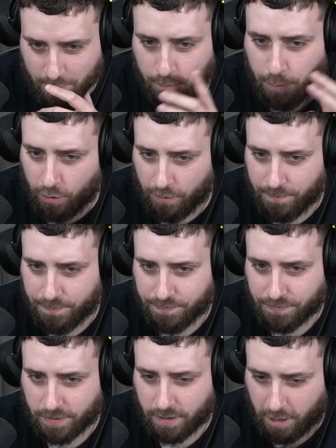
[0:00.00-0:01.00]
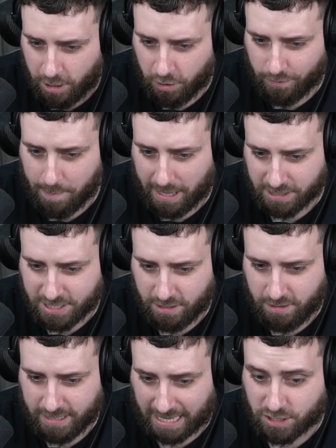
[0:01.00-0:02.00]
But another
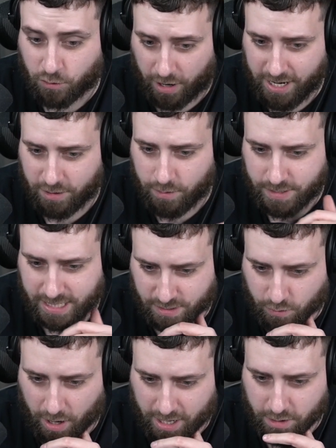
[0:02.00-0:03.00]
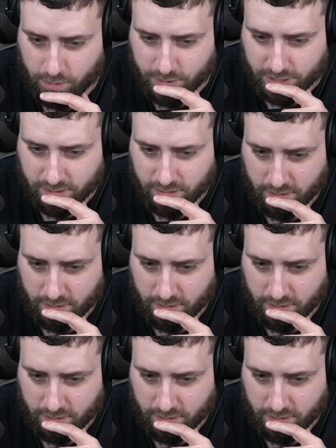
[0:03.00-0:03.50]
Meltan. That's great news. That's great news.